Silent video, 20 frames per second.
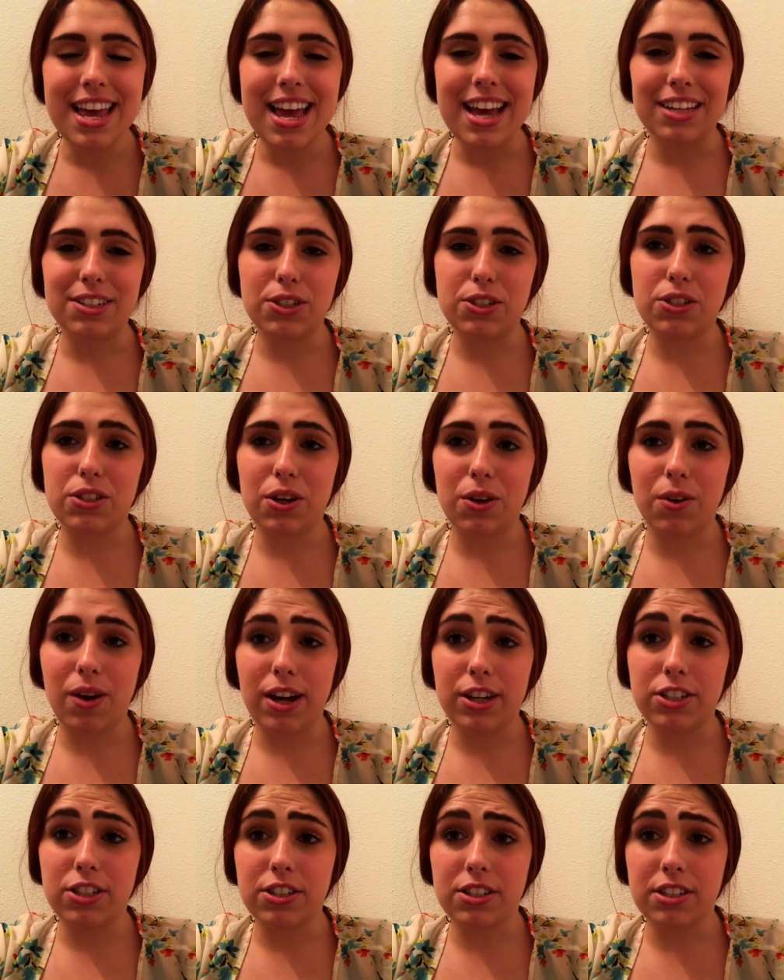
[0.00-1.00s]
And so
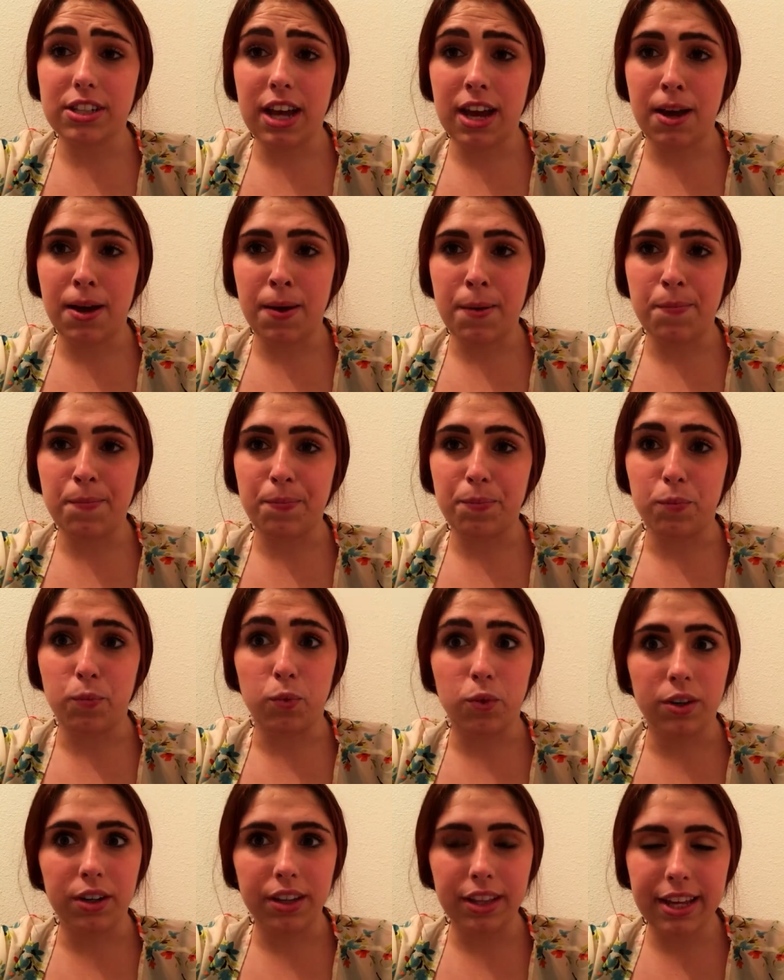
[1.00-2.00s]
I just um,
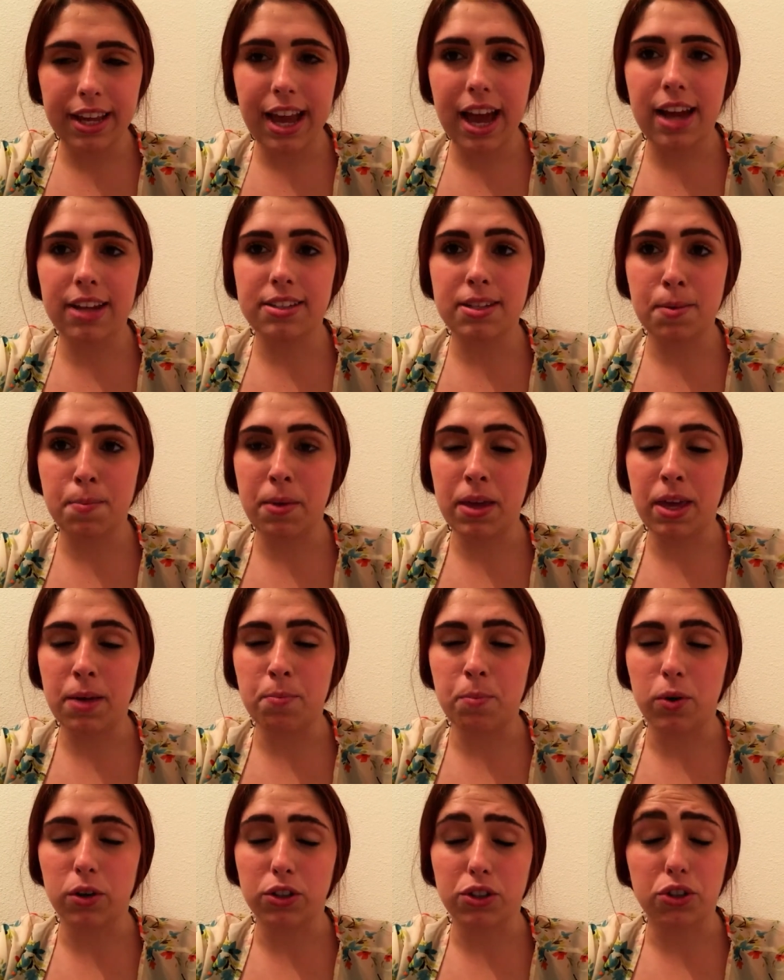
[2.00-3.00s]
really had to be
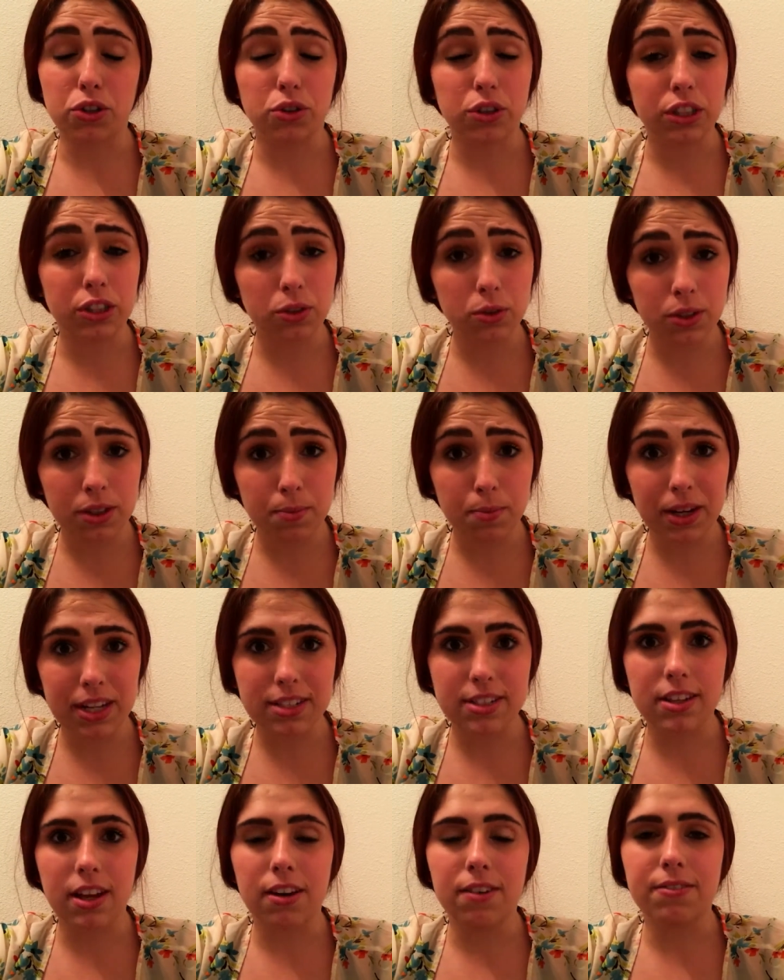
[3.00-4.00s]
more strict with
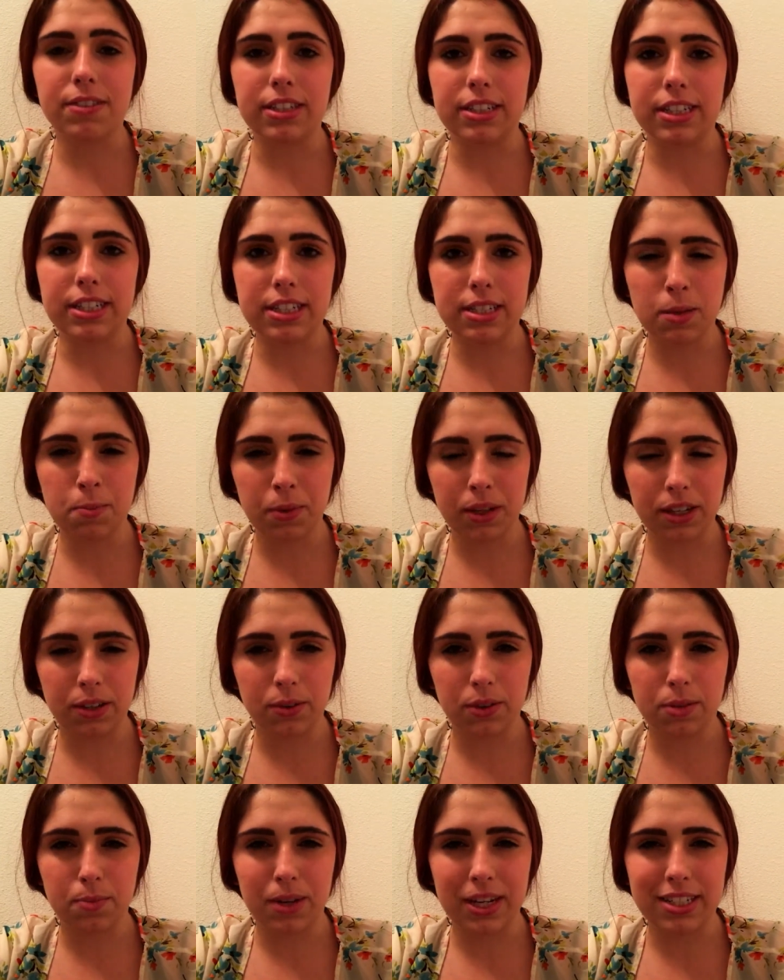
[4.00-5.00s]
myself and
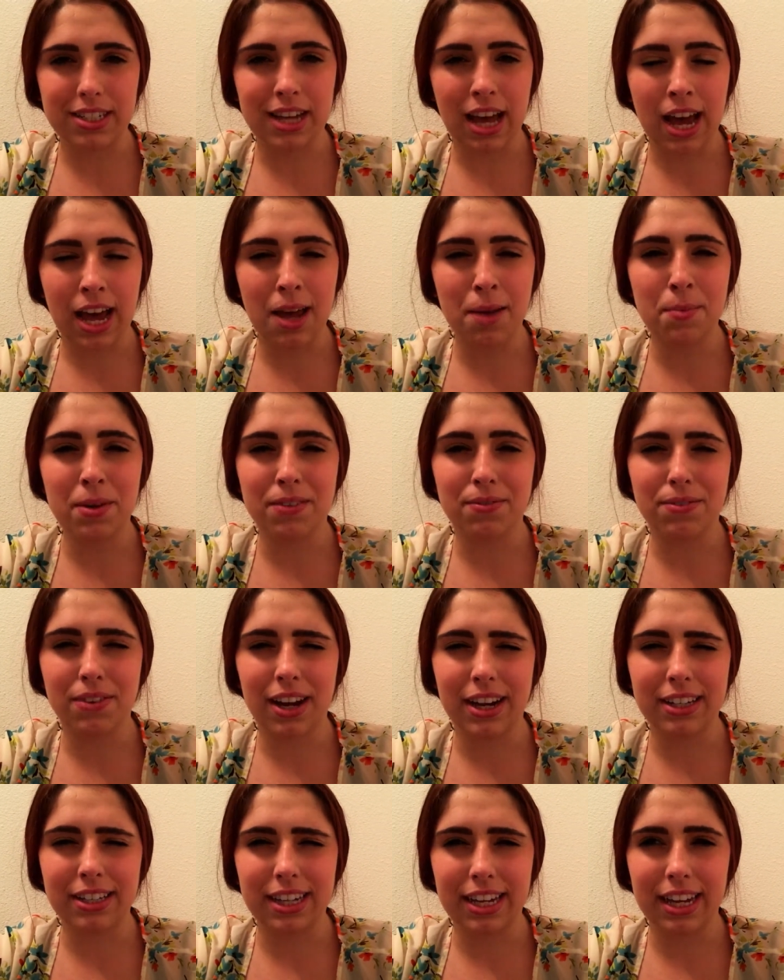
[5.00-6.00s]
disciplined with my time and
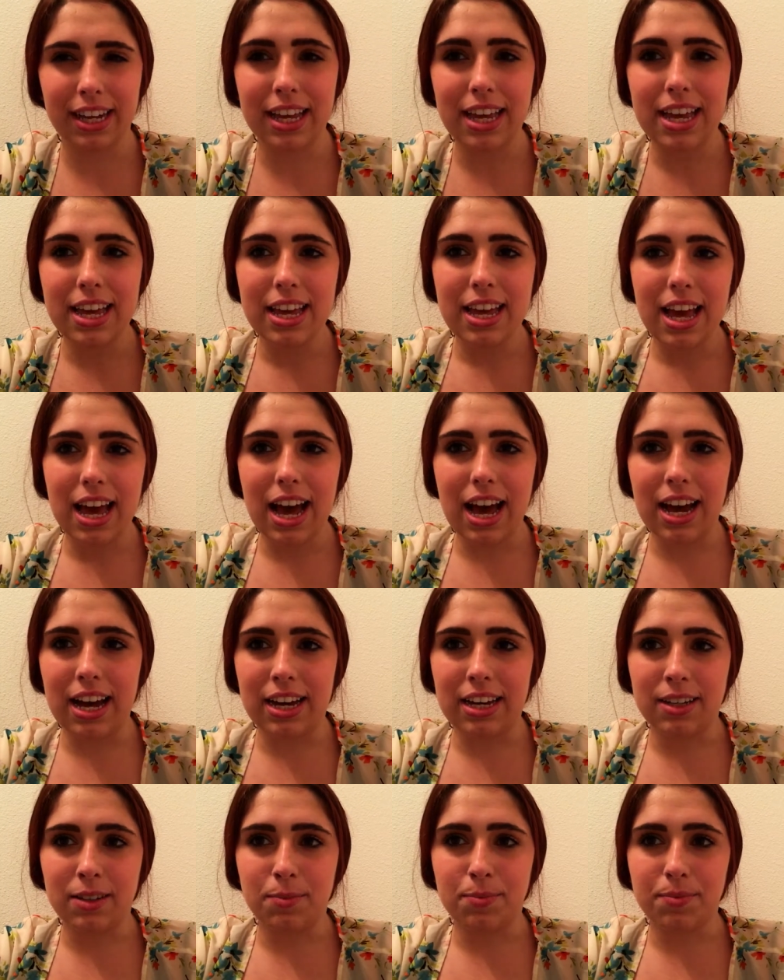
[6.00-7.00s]
finding
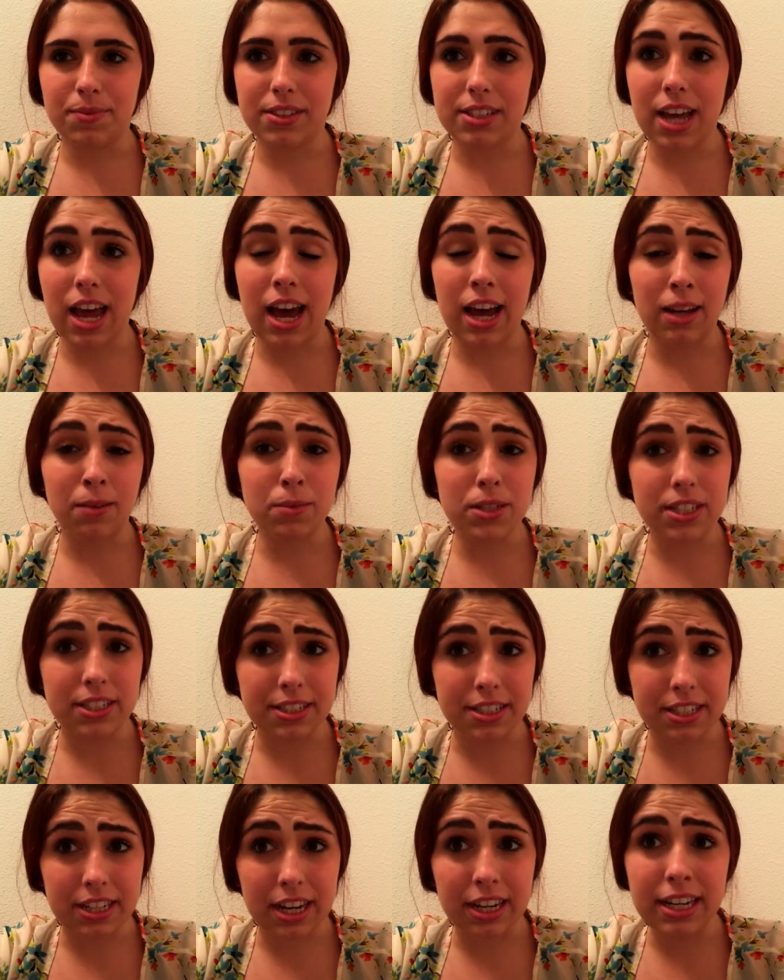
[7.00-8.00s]
um, time to
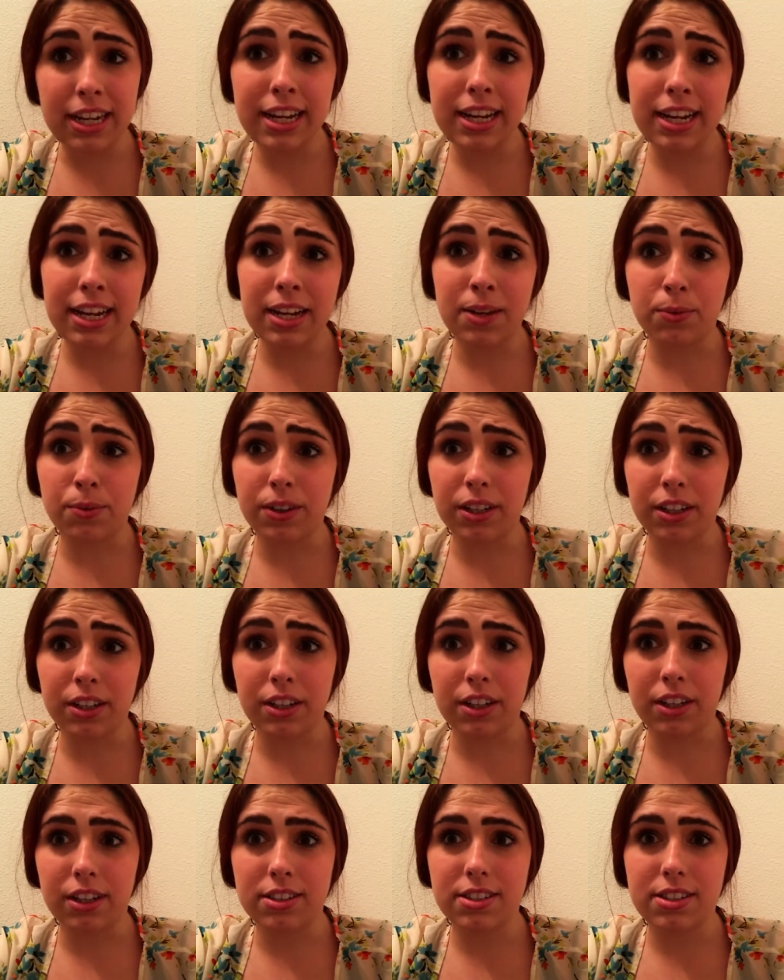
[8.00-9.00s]
study and
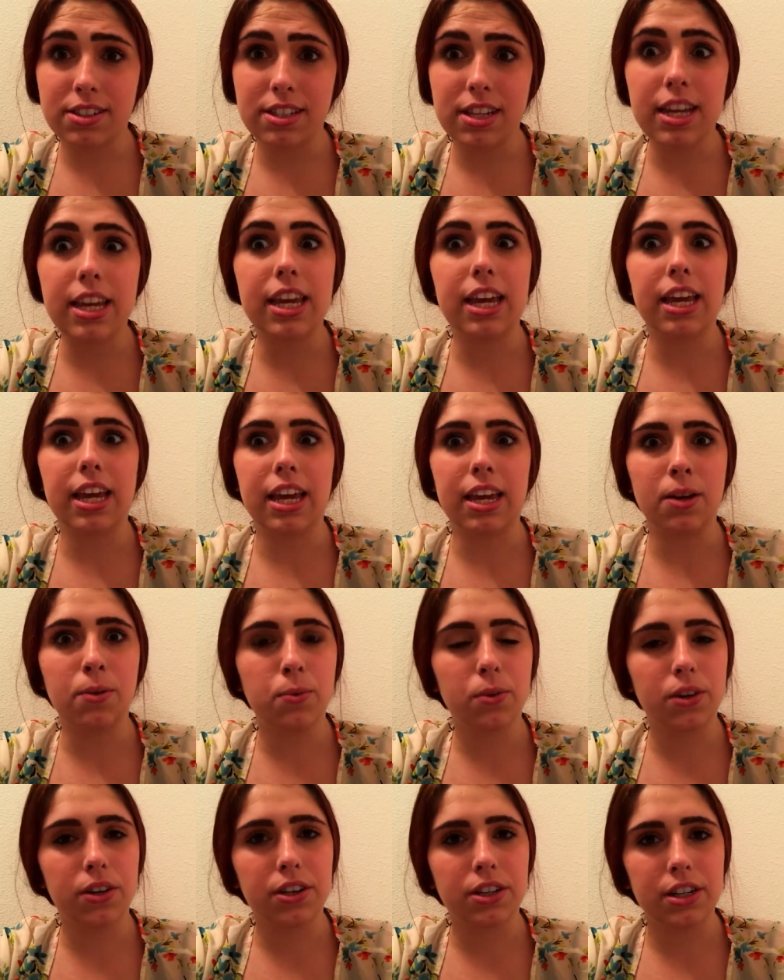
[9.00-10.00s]
really seeking
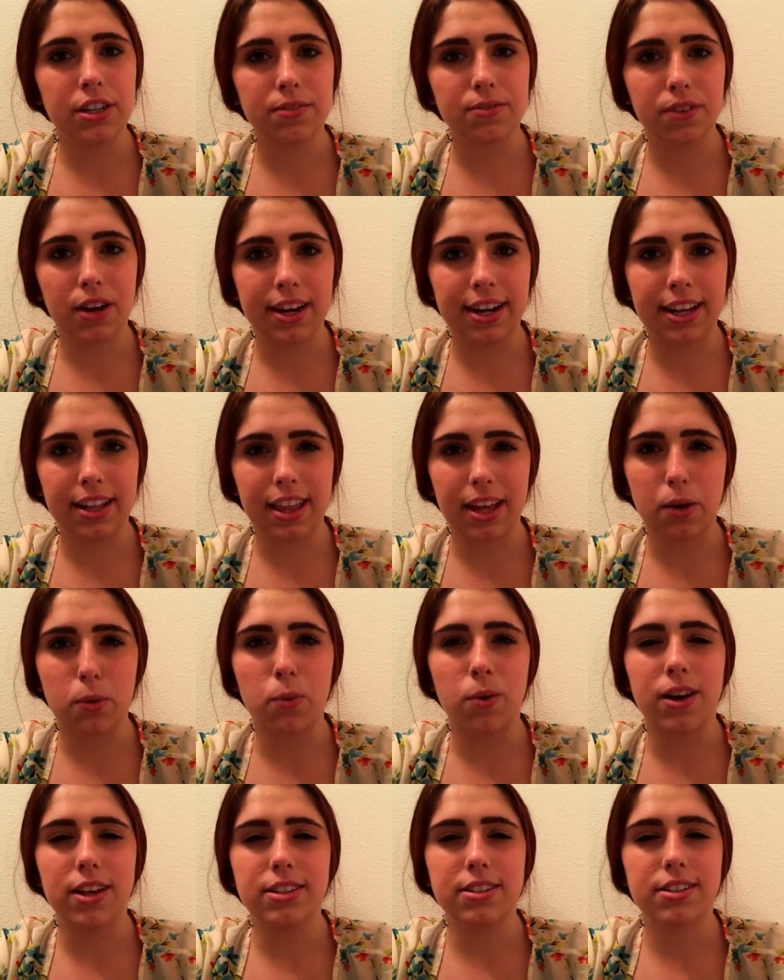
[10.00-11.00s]
inward and finding like
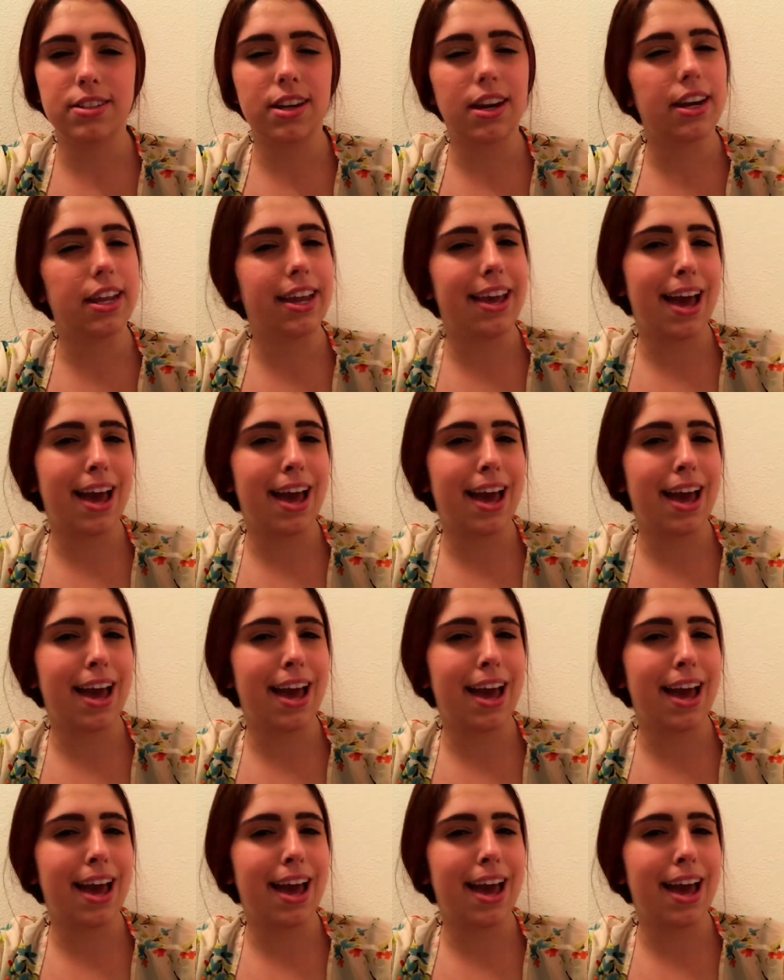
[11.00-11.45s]
what study